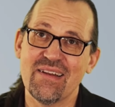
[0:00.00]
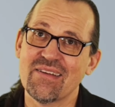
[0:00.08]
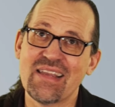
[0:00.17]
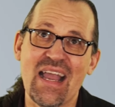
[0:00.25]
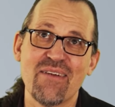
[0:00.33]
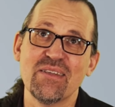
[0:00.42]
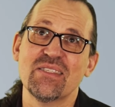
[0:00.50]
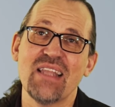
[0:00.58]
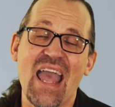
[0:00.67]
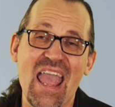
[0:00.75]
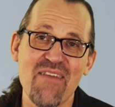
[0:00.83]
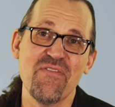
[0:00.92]
carries
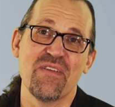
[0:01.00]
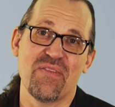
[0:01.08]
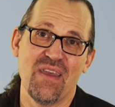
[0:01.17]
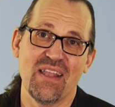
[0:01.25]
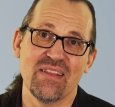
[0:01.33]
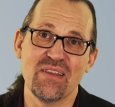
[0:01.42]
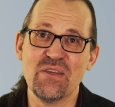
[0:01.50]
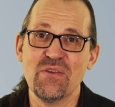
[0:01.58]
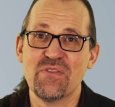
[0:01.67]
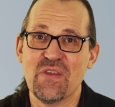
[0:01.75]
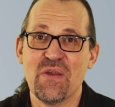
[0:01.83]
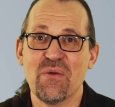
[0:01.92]
everything that you
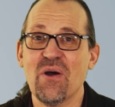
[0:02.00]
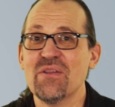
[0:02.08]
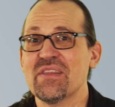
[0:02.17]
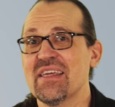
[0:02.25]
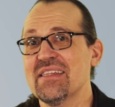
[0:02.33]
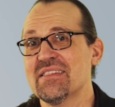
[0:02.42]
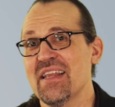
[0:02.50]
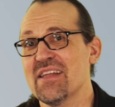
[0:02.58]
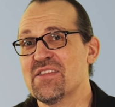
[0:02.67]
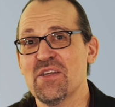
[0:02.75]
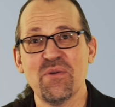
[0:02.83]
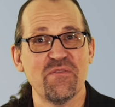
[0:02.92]
do on the
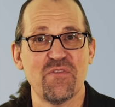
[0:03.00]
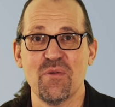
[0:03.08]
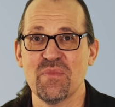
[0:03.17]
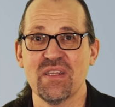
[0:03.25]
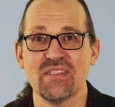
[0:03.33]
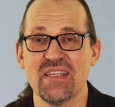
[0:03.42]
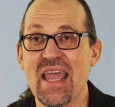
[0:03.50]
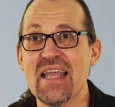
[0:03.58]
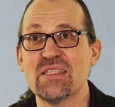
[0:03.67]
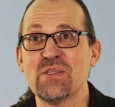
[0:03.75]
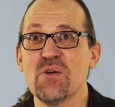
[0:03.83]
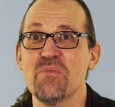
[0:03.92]
internet, to and from the internet.
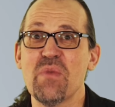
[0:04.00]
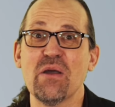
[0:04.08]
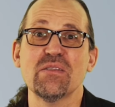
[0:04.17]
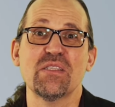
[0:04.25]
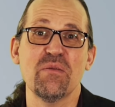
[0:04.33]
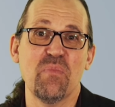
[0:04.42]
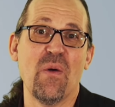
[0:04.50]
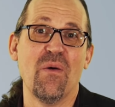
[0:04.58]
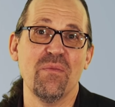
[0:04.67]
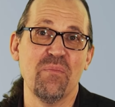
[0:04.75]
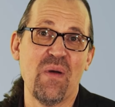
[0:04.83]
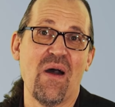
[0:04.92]
It's your most
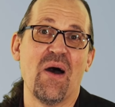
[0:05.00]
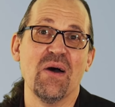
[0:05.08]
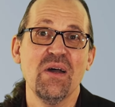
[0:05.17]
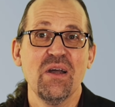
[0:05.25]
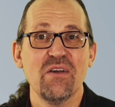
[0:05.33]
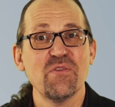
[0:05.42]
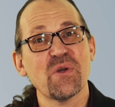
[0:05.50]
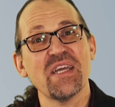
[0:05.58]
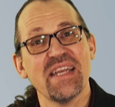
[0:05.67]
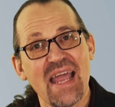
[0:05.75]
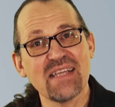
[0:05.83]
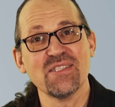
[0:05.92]
important part of your
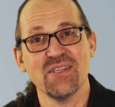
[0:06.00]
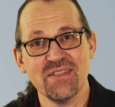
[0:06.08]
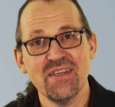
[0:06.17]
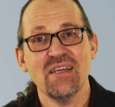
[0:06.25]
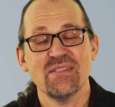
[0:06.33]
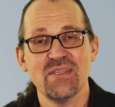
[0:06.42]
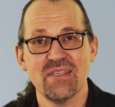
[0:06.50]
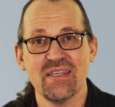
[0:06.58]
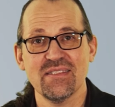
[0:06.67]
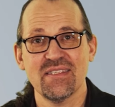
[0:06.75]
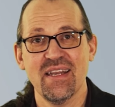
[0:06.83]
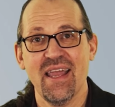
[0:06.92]
connection to the
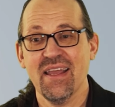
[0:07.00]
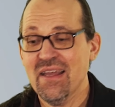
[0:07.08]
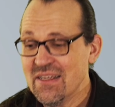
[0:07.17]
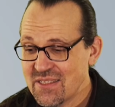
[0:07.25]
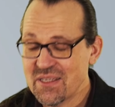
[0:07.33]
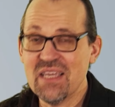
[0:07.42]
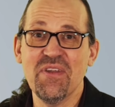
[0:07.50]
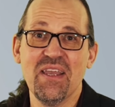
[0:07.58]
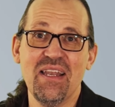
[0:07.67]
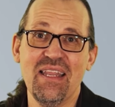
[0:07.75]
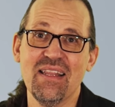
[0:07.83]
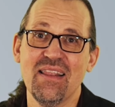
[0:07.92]
internet. So give it
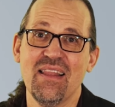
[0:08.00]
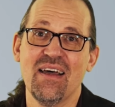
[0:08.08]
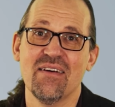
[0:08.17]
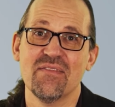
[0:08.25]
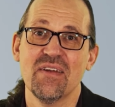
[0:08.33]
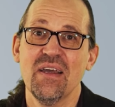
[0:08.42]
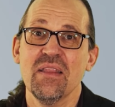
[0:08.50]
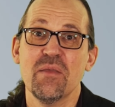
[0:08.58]
a little love.